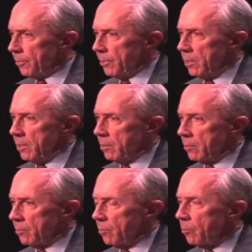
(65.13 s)
the
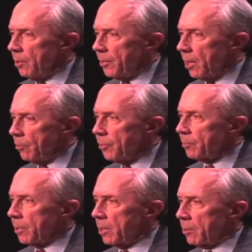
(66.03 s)

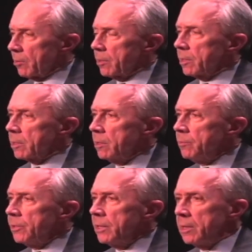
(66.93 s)
power to
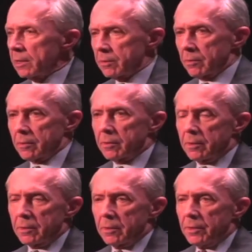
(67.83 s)
come together
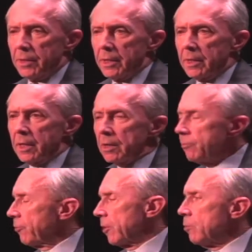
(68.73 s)
and
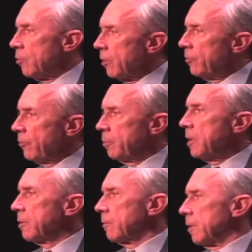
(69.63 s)
have someone
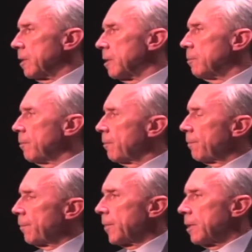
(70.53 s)
speak for them,
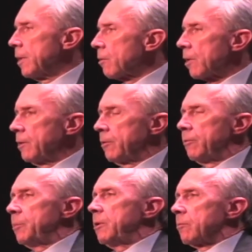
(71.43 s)
their right to
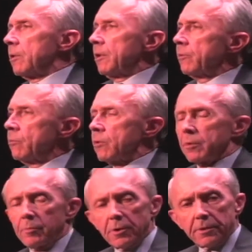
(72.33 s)
speak really isn't
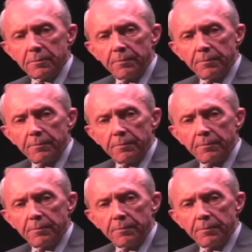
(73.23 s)
worth much.